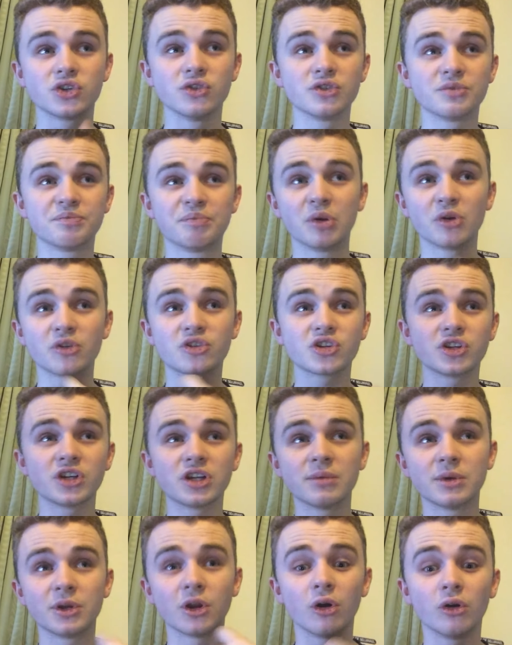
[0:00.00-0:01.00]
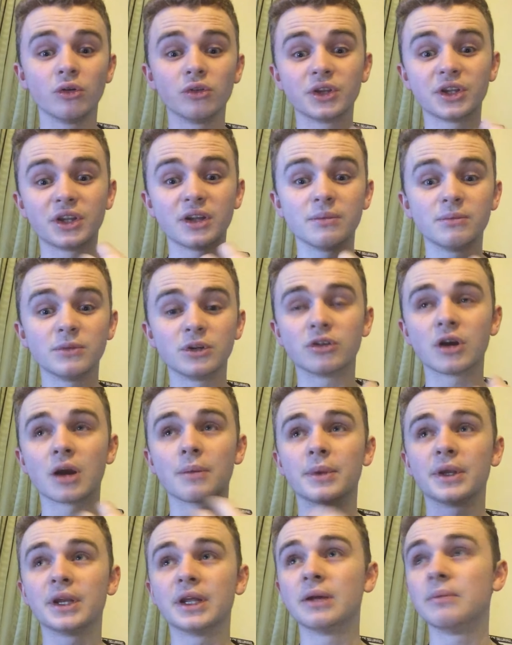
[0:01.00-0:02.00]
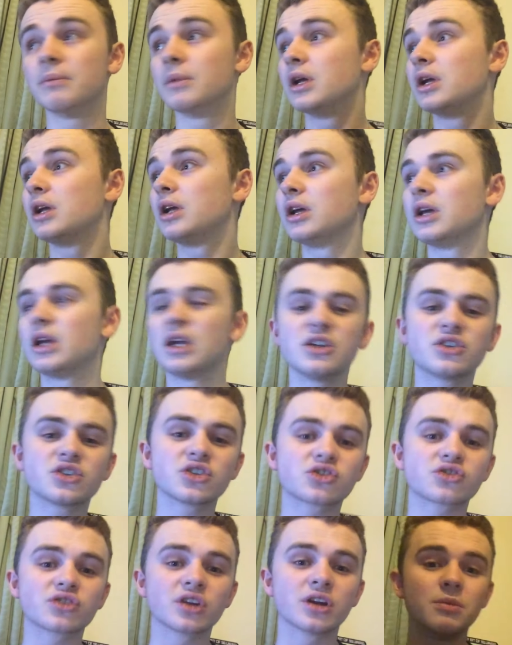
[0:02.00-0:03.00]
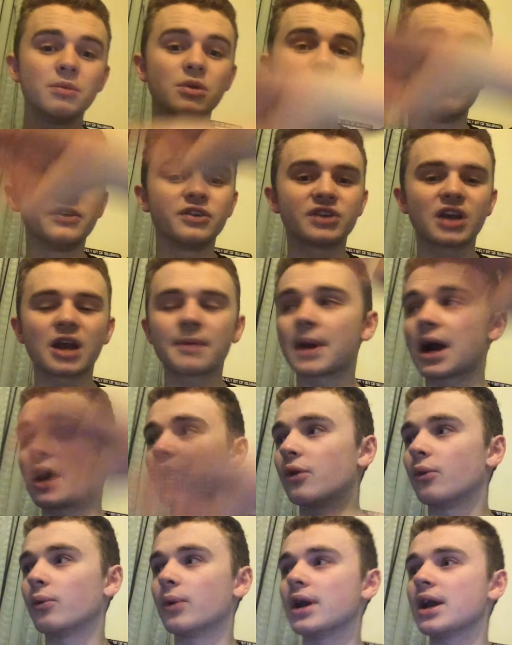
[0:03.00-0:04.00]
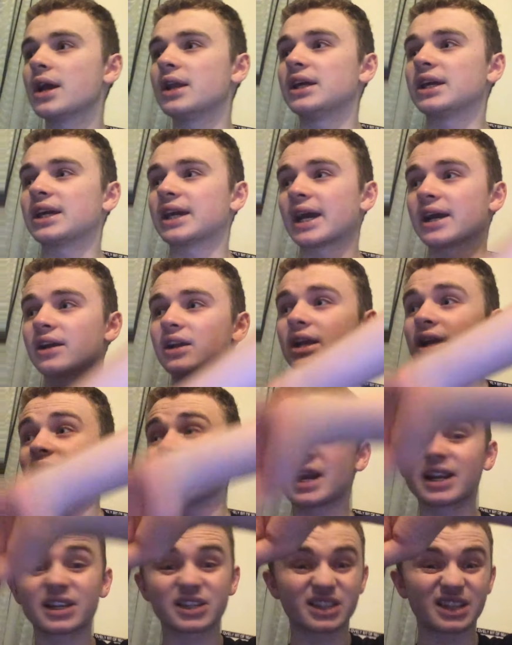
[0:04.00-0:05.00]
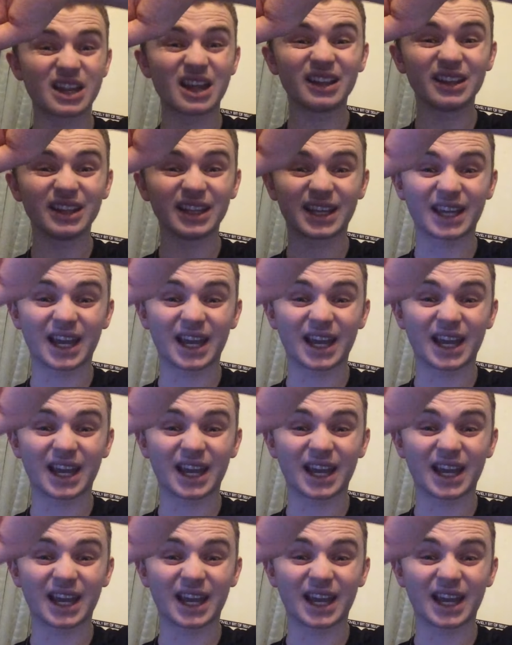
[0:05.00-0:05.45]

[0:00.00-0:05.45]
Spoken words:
who's pushing him and holding him, grabbing him. He's just move his arm out of the way, and he accidentally